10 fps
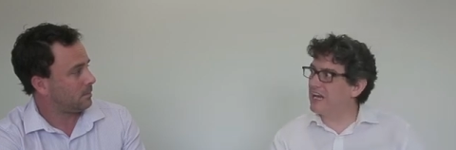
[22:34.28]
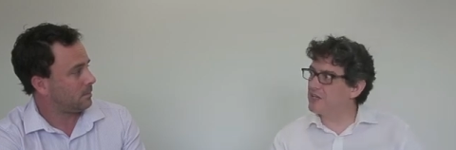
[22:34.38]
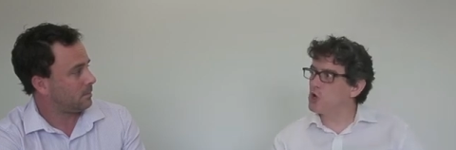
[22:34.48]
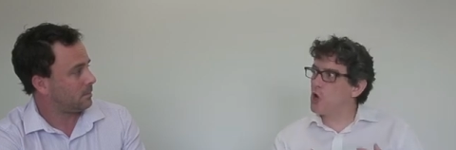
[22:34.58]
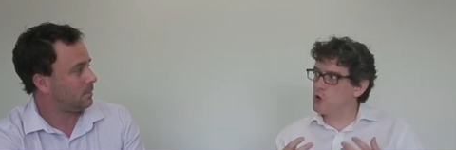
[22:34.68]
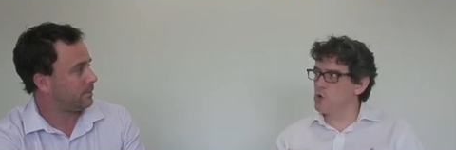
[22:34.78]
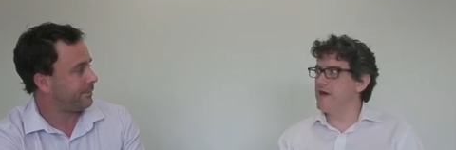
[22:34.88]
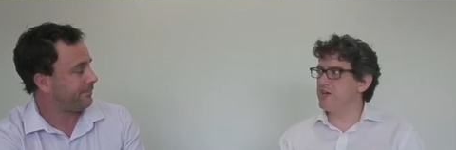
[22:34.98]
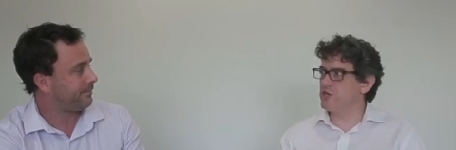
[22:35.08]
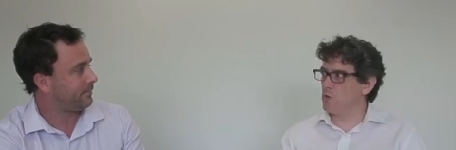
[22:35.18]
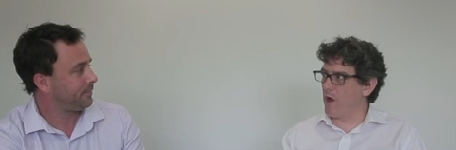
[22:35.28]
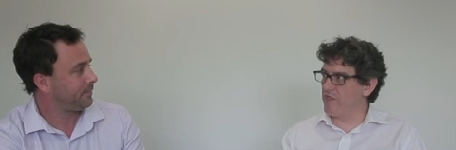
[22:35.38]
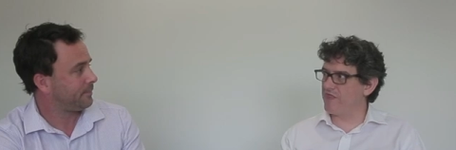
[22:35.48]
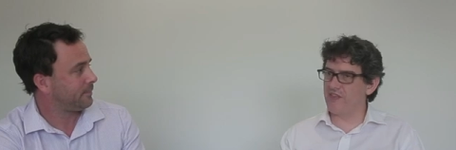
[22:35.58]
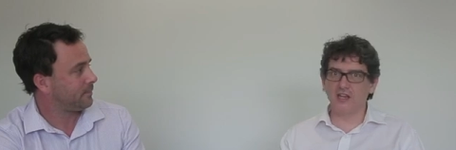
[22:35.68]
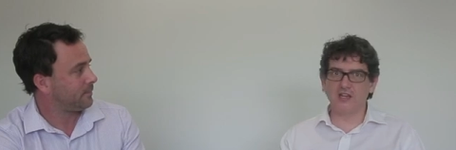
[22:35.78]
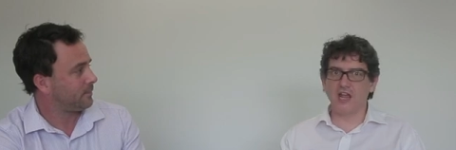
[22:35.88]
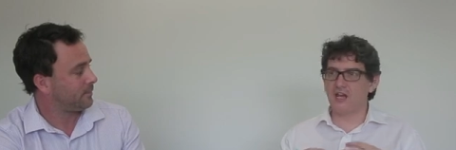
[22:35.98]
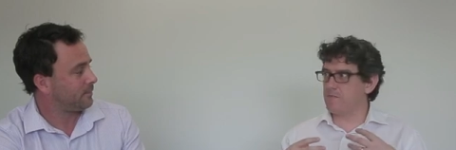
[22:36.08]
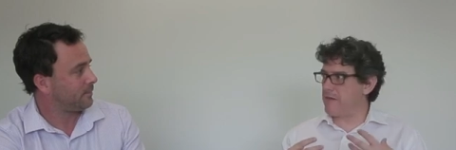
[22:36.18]
Speaker 1: things. You're managing one thing,
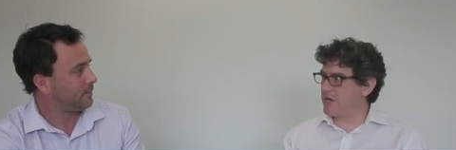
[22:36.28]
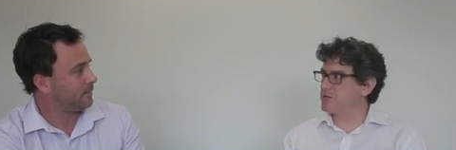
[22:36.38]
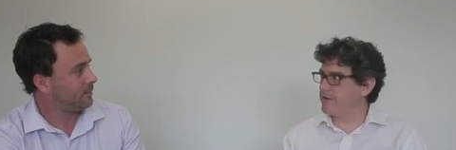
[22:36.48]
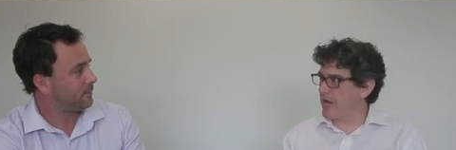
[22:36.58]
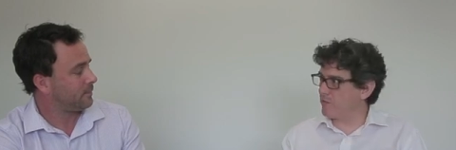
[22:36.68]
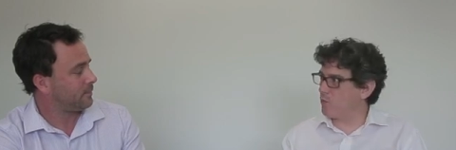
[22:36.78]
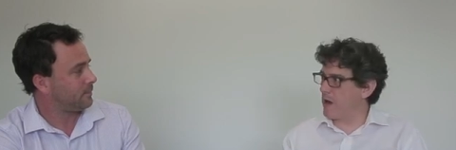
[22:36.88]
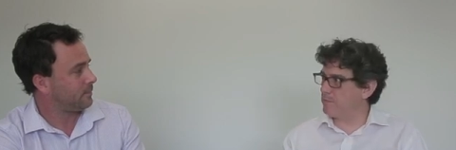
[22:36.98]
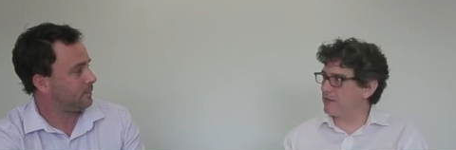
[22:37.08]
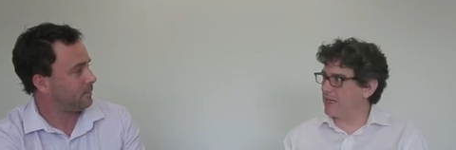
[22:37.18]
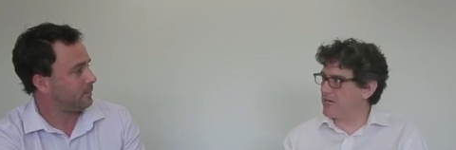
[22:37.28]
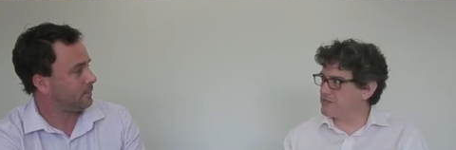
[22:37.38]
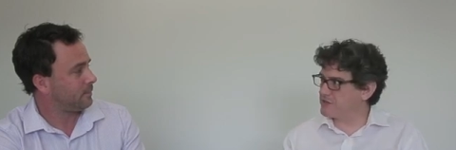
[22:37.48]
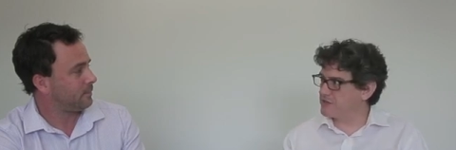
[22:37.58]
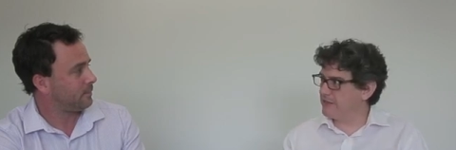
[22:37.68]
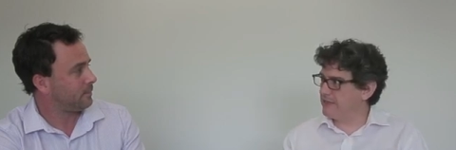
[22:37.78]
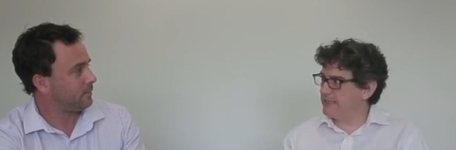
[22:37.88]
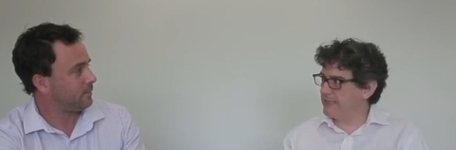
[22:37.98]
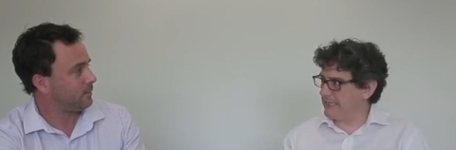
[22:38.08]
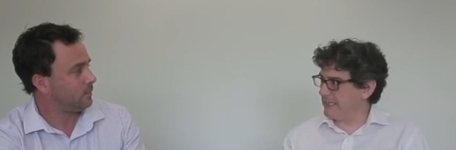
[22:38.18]
getting management out of one place.
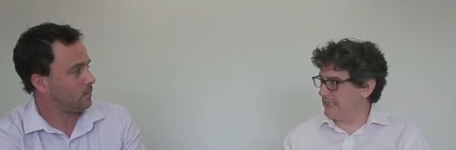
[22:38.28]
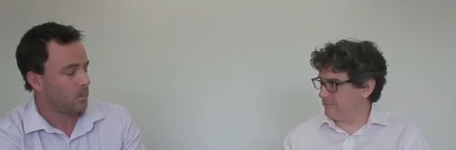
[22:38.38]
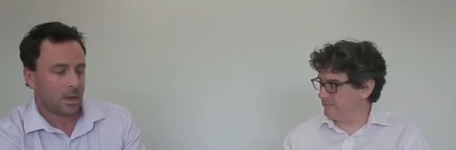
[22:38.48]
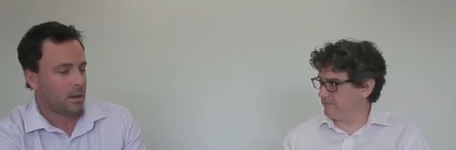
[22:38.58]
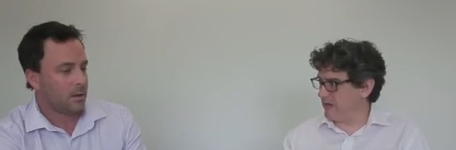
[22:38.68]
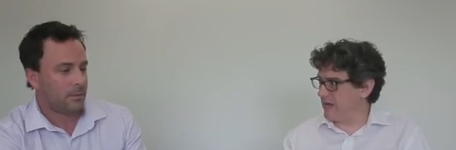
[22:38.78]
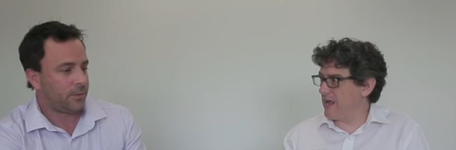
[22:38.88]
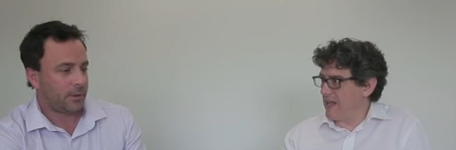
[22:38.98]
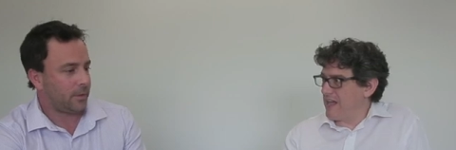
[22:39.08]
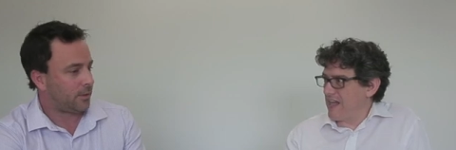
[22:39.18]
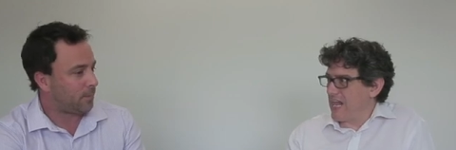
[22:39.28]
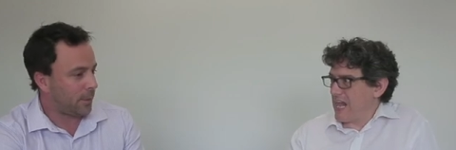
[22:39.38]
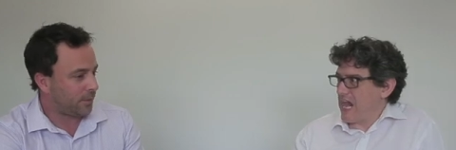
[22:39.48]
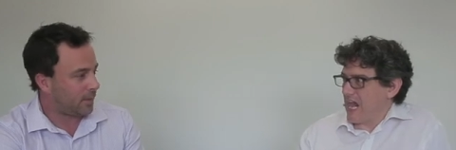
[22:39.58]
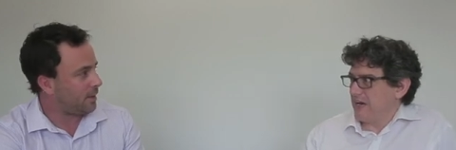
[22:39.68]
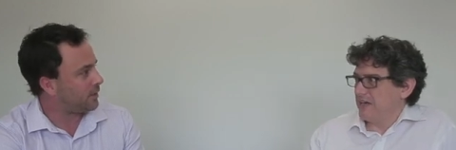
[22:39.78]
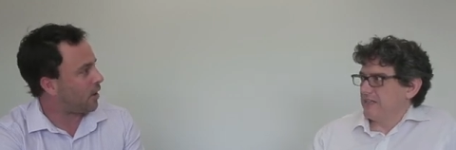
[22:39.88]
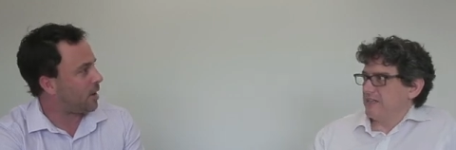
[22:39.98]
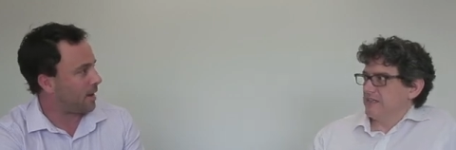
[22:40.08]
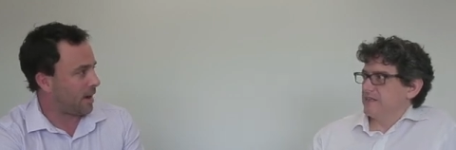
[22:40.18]
Um, simplicity and
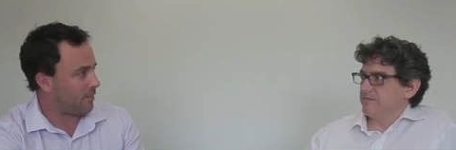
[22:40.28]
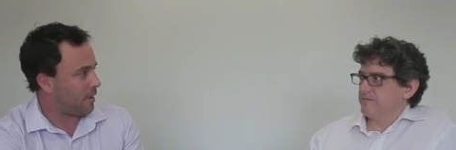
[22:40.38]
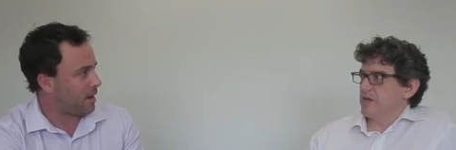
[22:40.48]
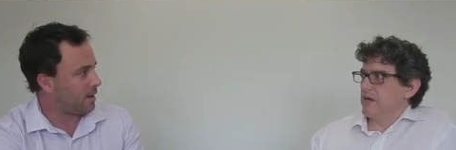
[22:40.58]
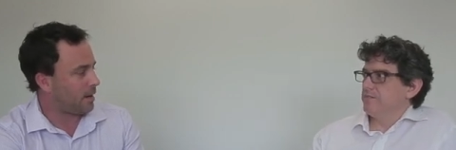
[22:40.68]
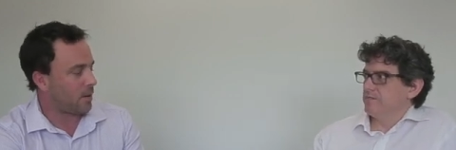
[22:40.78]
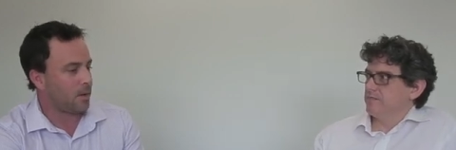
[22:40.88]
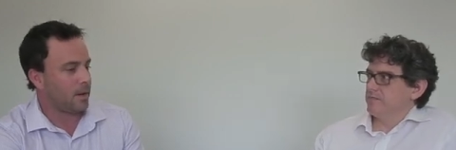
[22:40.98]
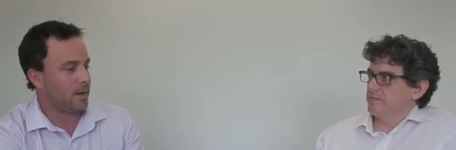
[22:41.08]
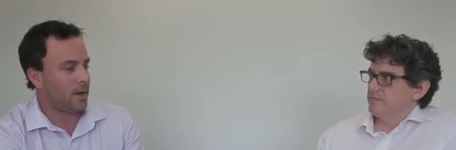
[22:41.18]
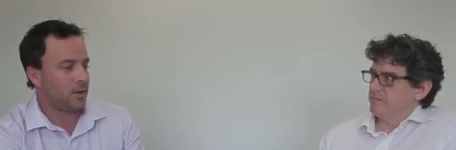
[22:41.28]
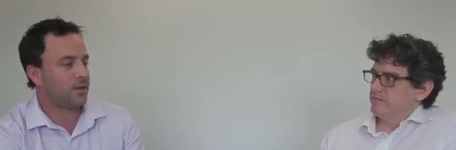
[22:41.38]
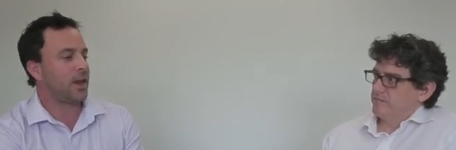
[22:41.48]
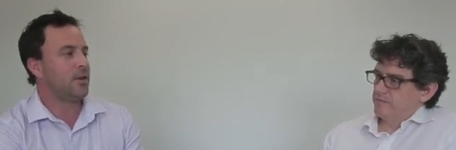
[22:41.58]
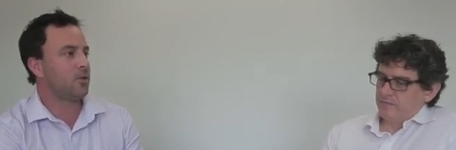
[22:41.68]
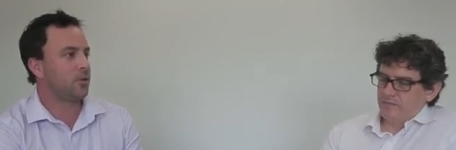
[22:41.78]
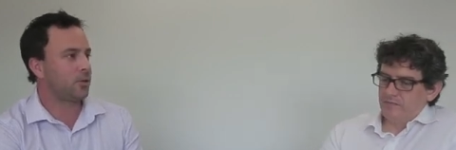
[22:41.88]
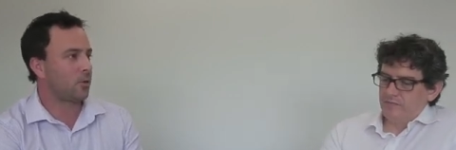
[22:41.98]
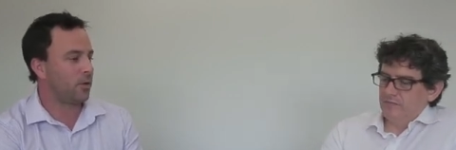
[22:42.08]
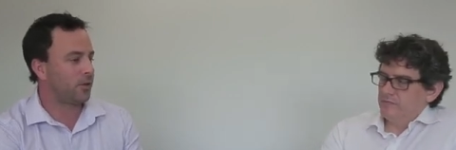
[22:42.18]
Speaker 2: time again, right? Yeah. You know, you send your
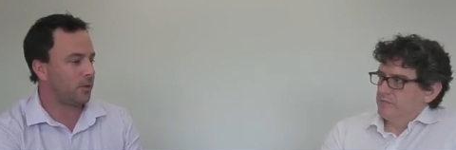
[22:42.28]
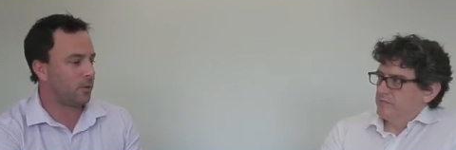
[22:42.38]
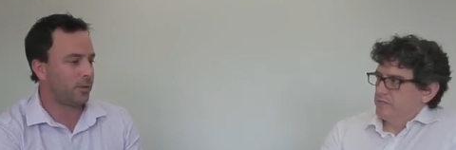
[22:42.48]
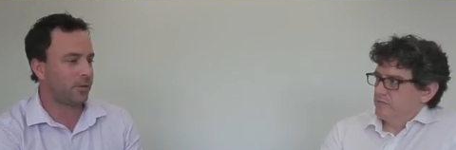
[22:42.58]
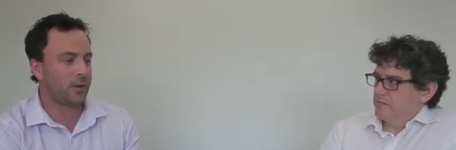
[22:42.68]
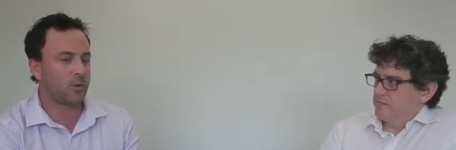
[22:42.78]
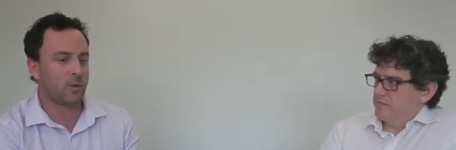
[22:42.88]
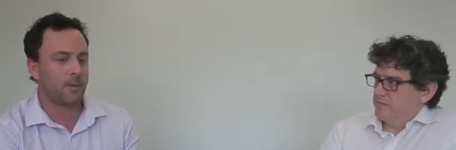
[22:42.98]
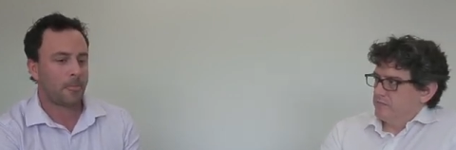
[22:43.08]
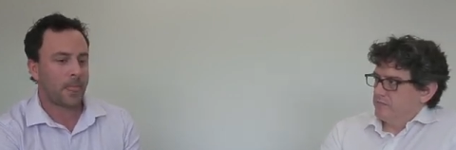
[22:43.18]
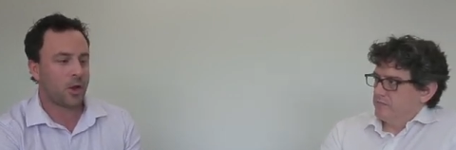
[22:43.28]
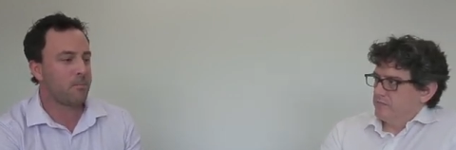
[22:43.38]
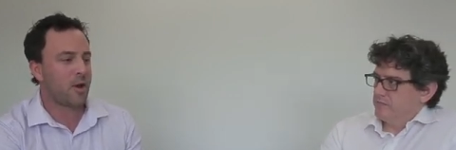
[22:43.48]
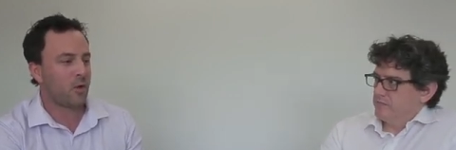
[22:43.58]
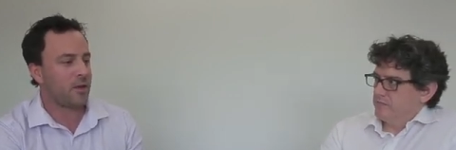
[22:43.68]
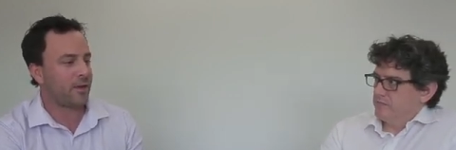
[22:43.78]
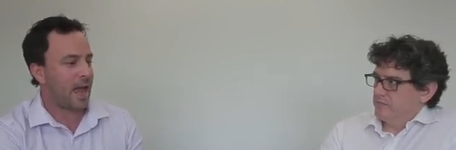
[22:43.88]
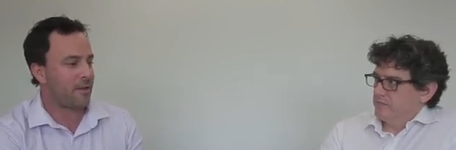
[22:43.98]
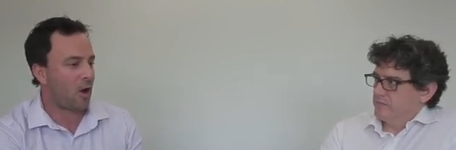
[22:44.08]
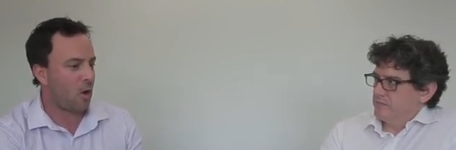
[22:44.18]
storage, or send your. You may not even
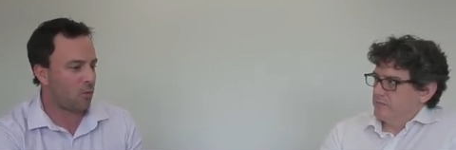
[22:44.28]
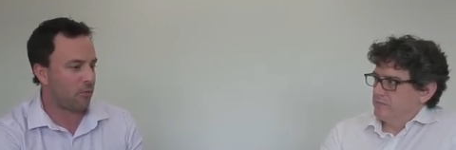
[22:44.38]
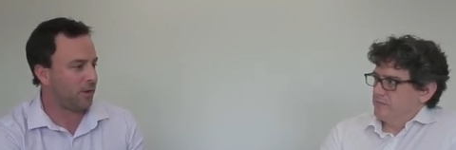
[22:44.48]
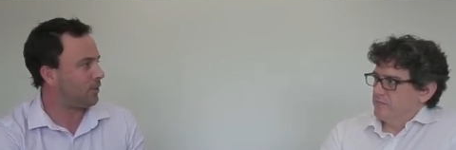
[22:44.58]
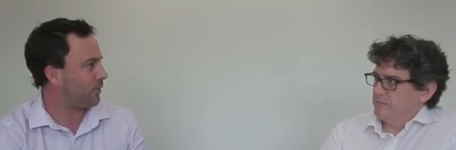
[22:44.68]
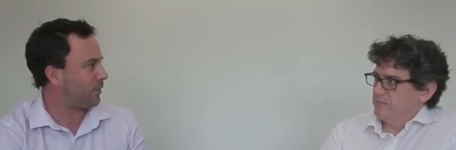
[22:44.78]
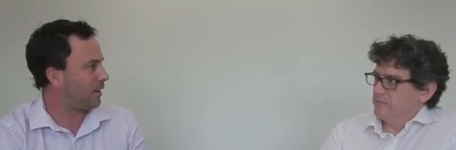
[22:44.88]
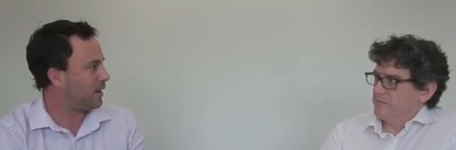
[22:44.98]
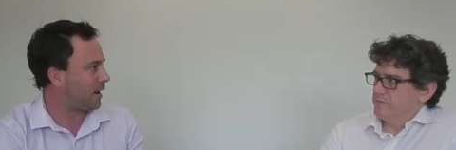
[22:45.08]
have a whole resource